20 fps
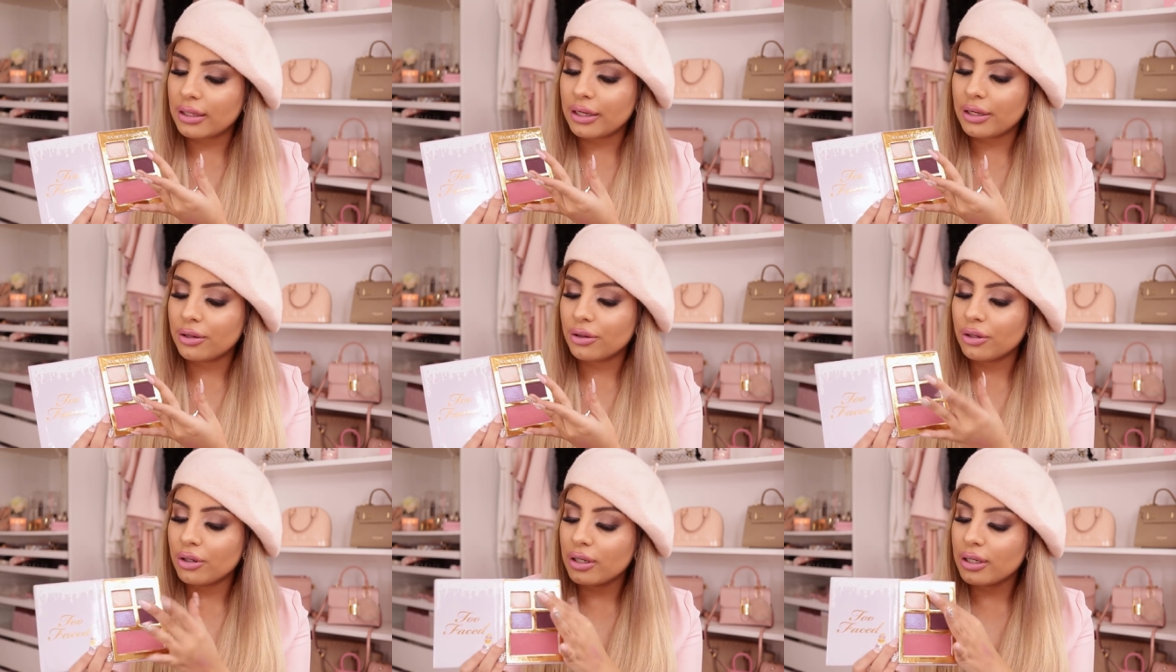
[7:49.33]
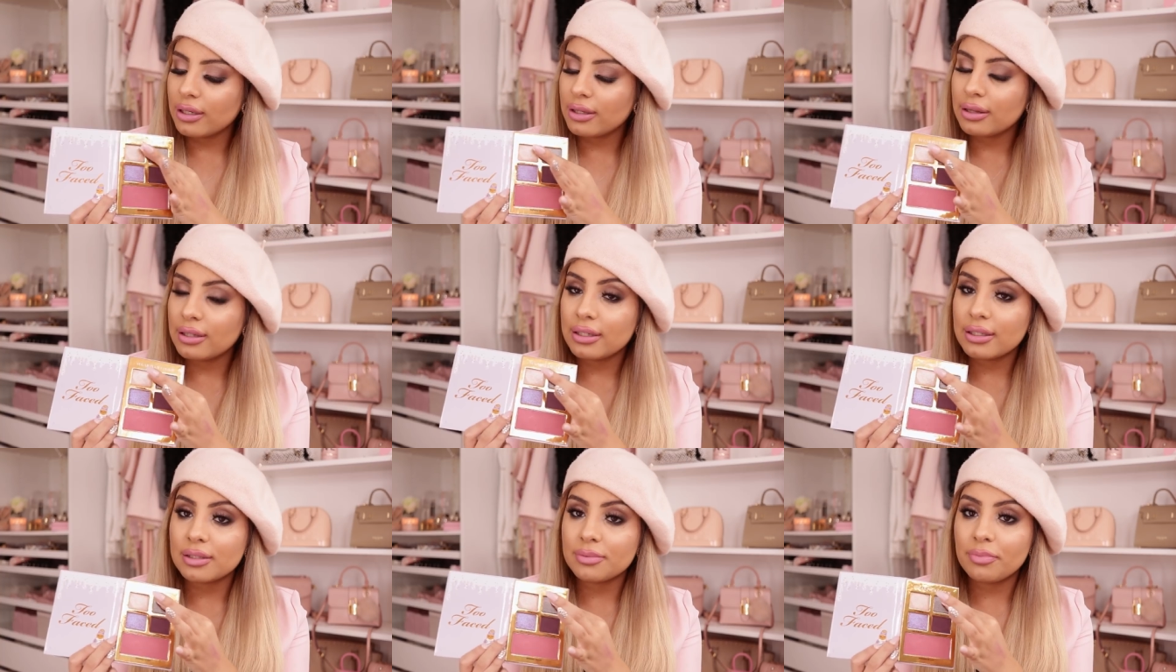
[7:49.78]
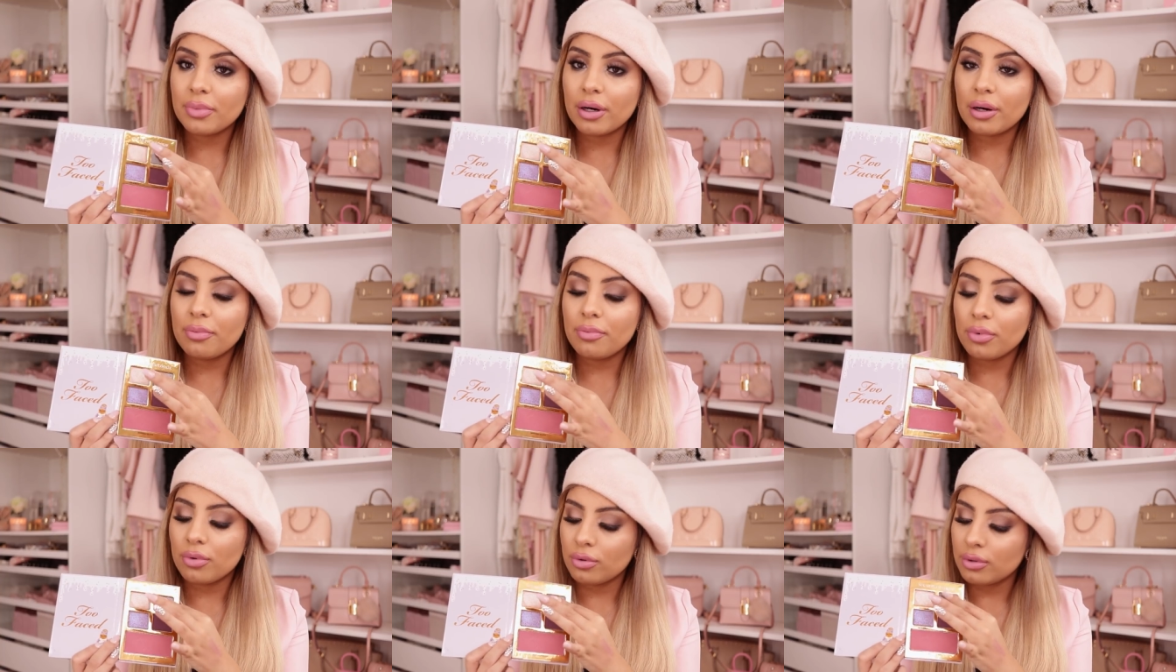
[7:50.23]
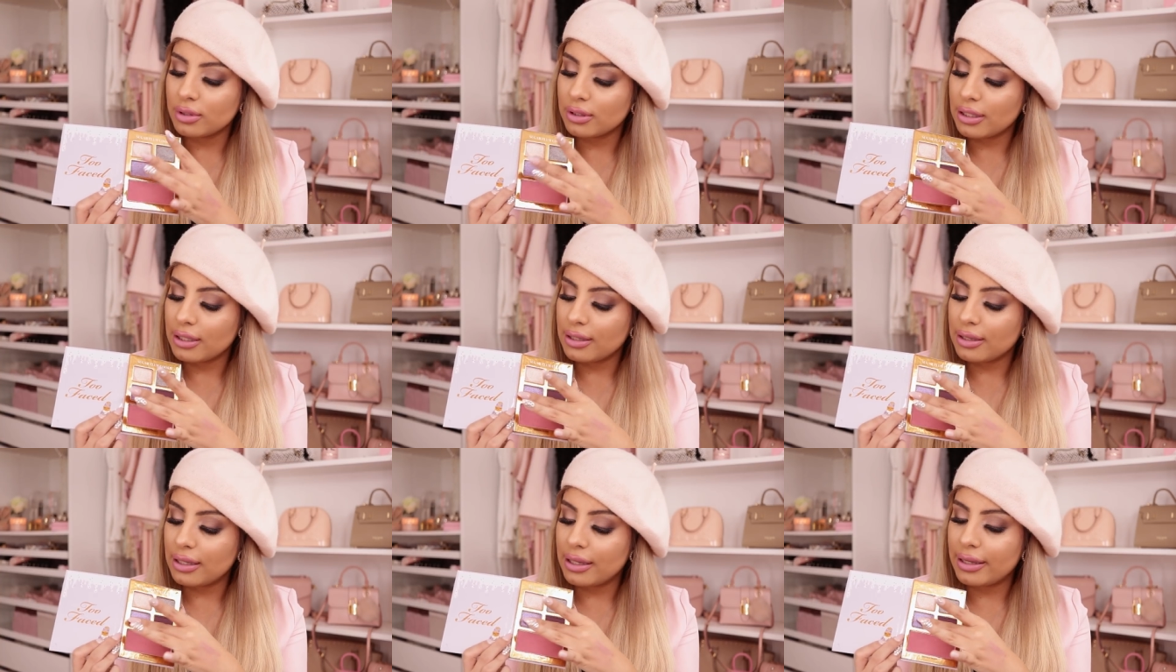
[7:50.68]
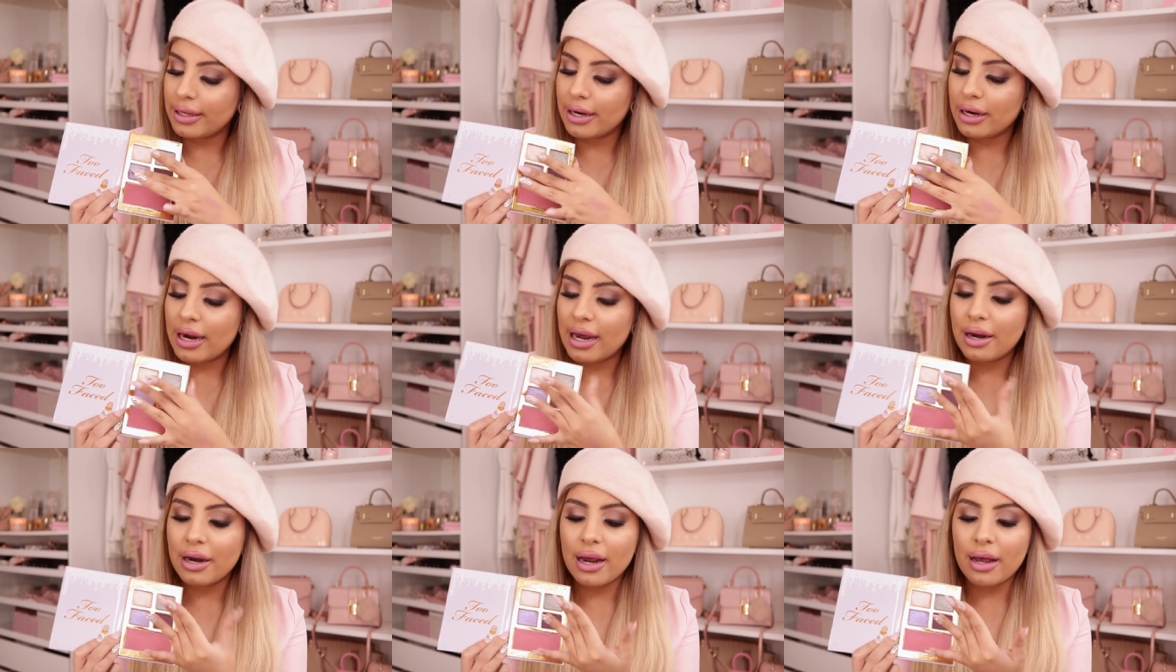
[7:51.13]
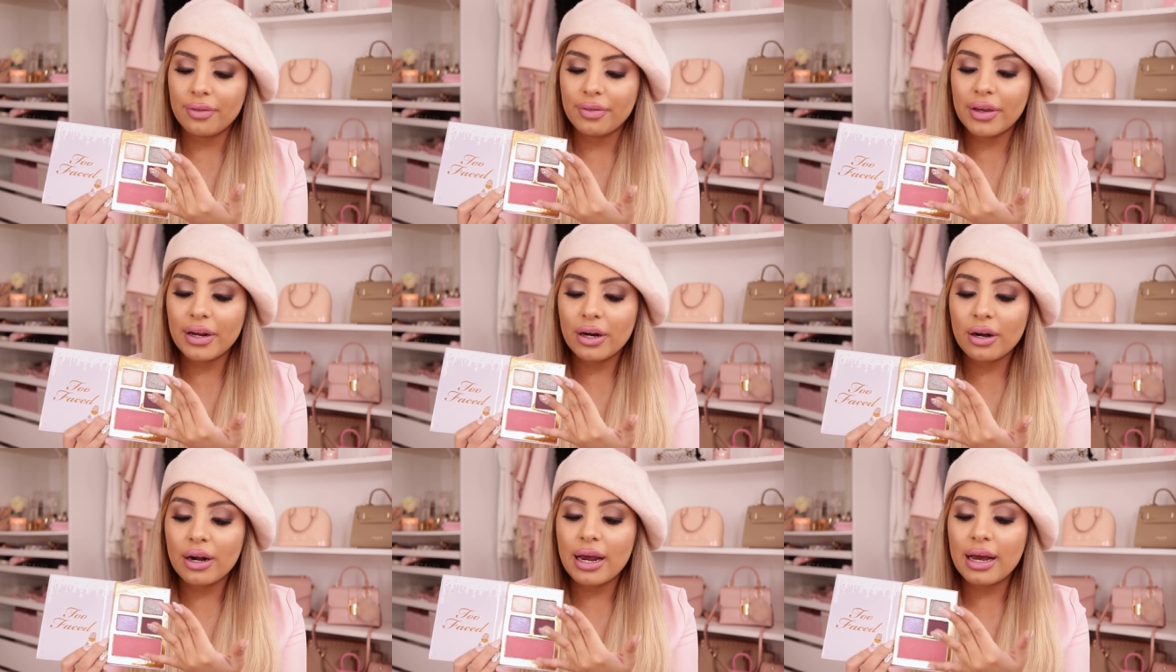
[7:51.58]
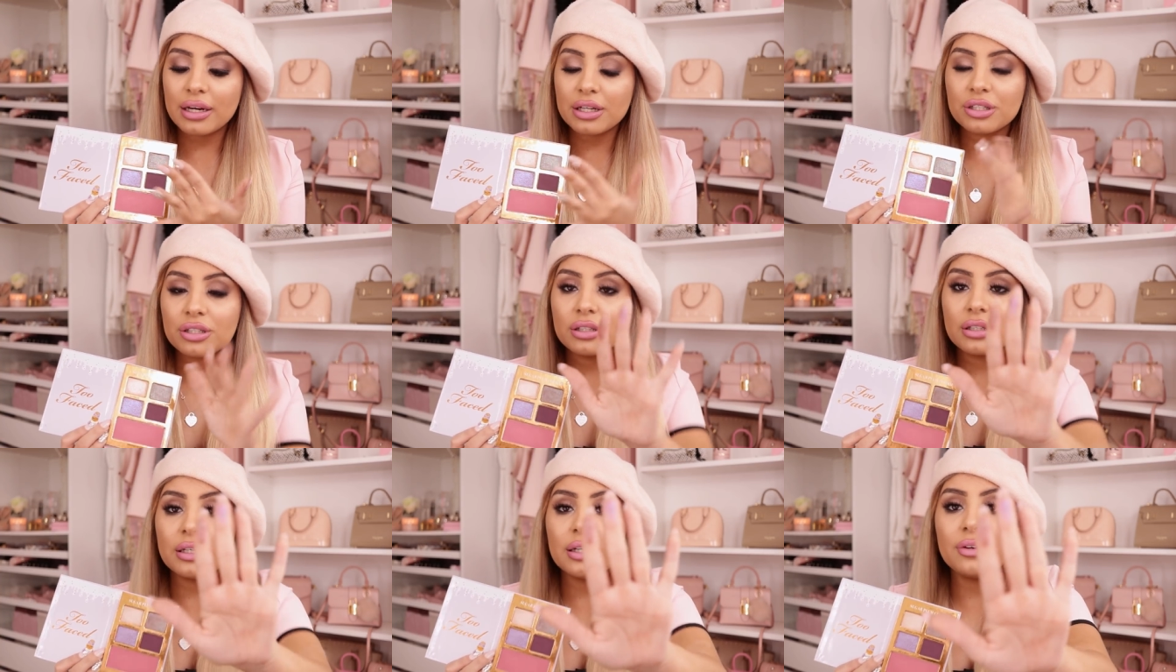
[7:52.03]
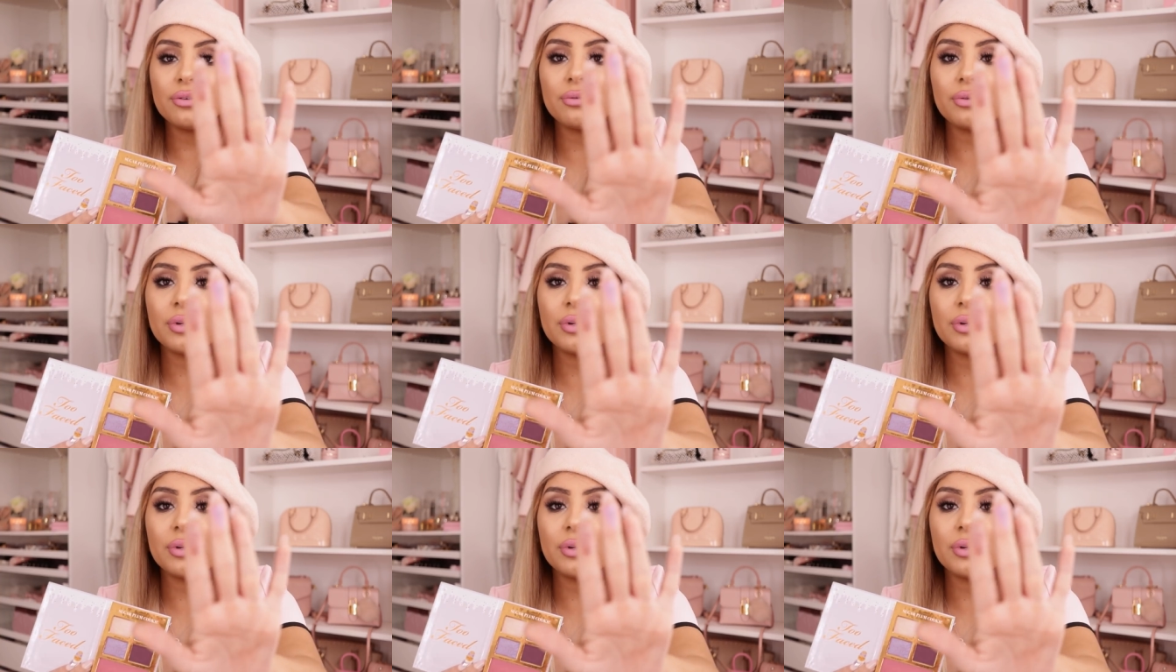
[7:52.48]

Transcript: Like look at these purples and they they are actually